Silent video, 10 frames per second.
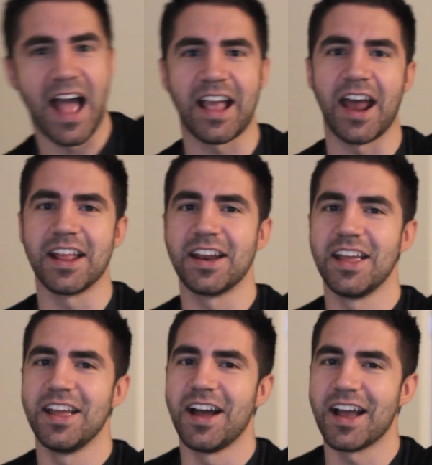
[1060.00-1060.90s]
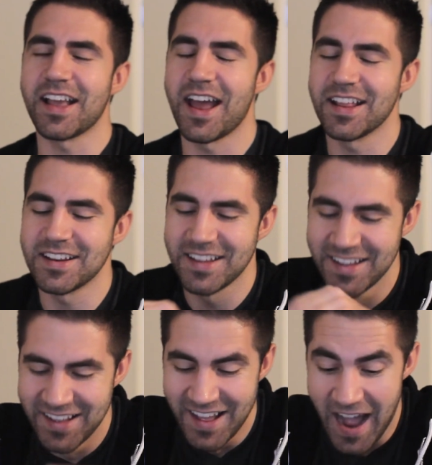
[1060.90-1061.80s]
I got it. I got
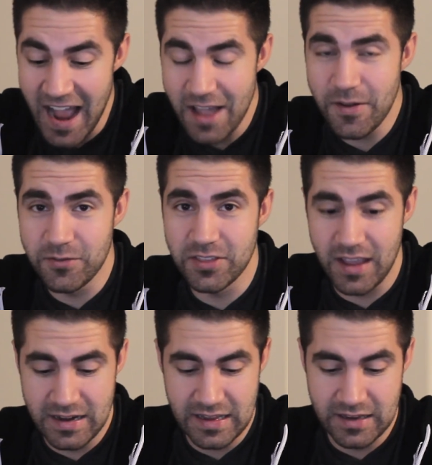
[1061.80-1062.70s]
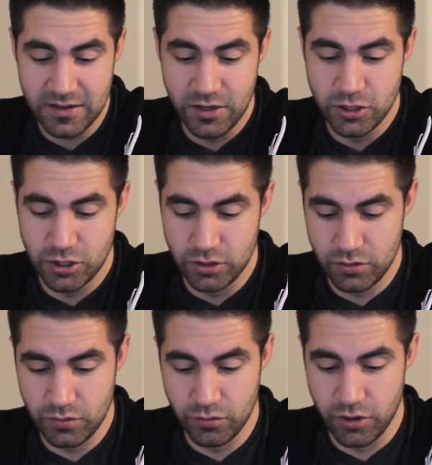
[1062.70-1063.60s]
it. I have everything I need
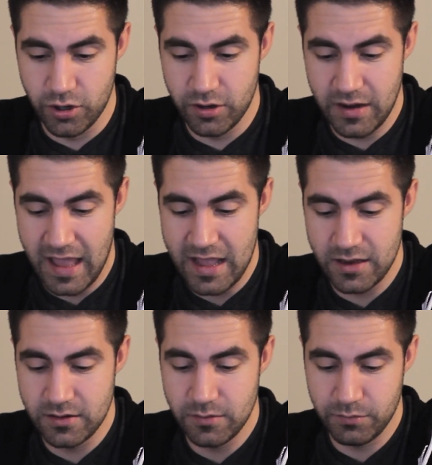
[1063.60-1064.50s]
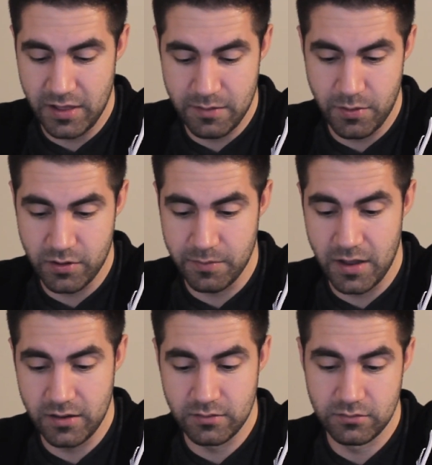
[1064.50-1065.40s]
to learn and play
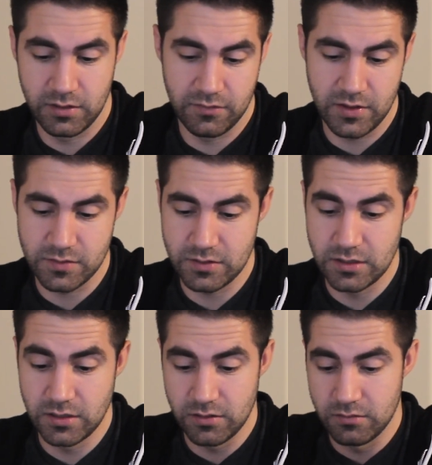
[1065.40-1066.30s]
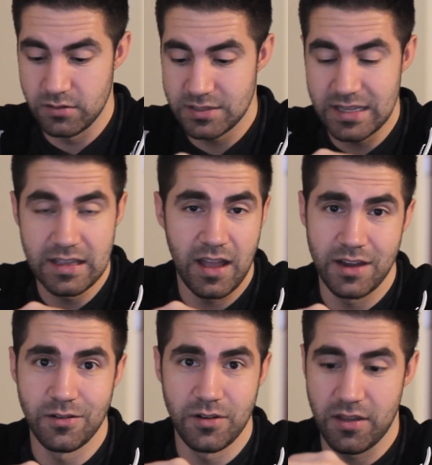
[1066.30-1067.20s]
Pokemon, if that's what you do. See,
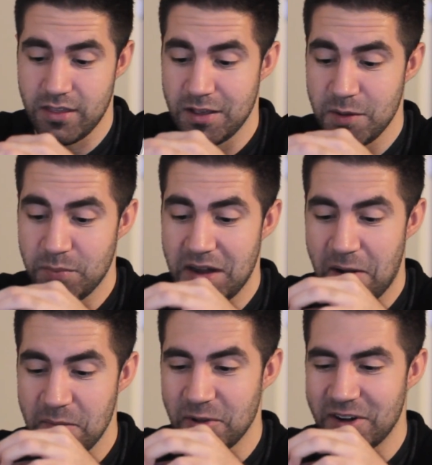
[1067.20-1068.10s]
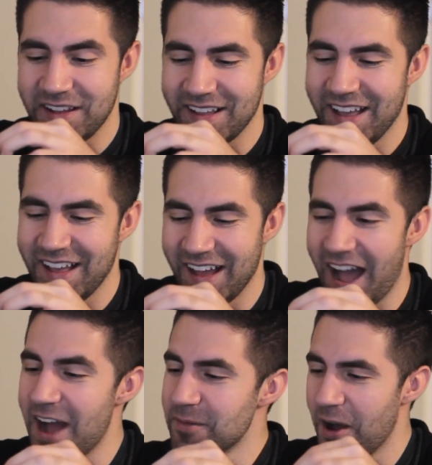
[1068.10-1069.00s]
I know nothing, but now I'm learning.
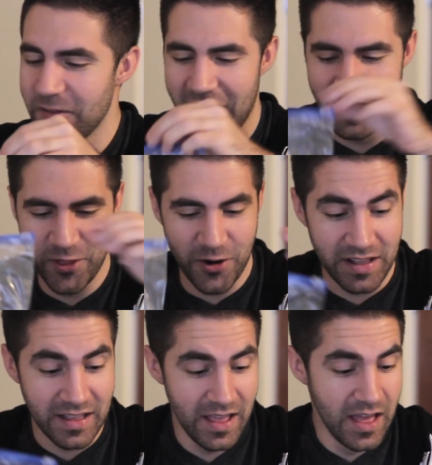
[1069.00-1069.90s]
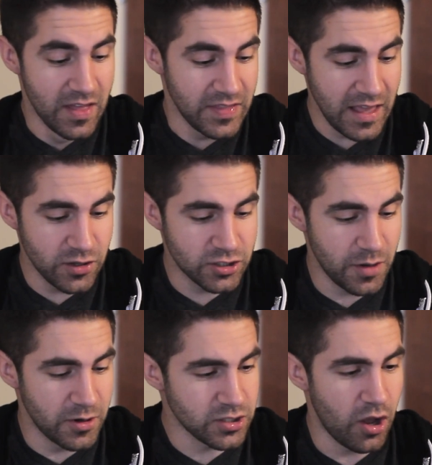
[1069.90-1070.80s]
I'm already learning. Thank you so much.